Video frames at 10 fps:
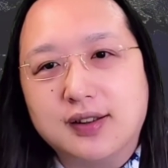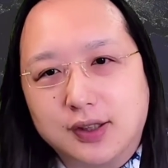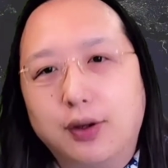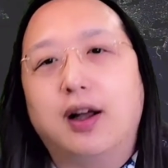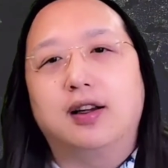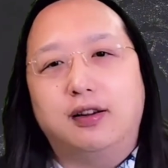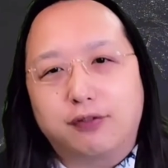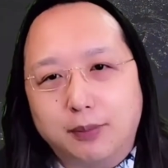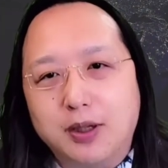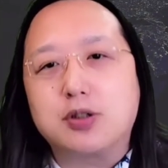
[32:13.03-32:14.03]
so on
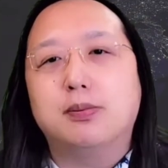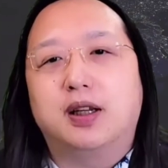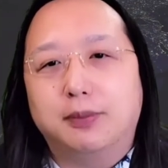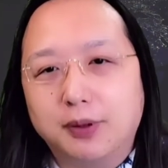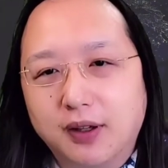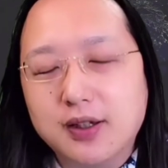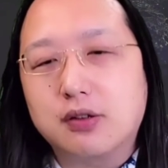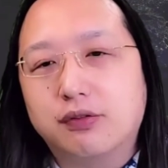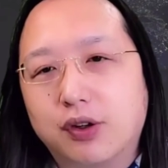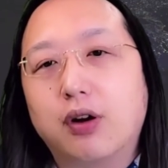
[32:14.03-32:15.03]
information
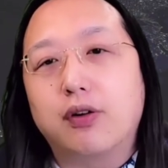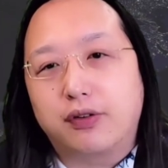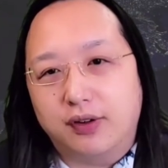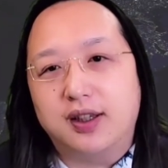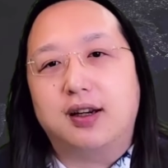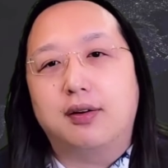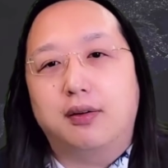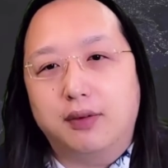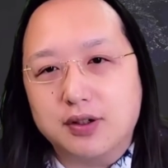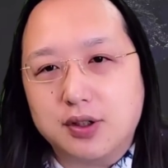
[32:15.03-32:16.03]
manipulation from authoritarian
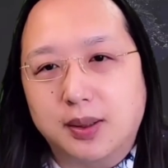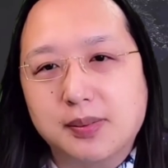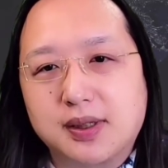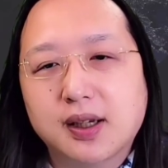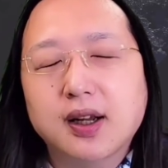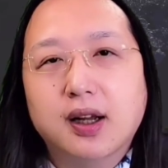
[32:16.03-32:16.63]
regimes,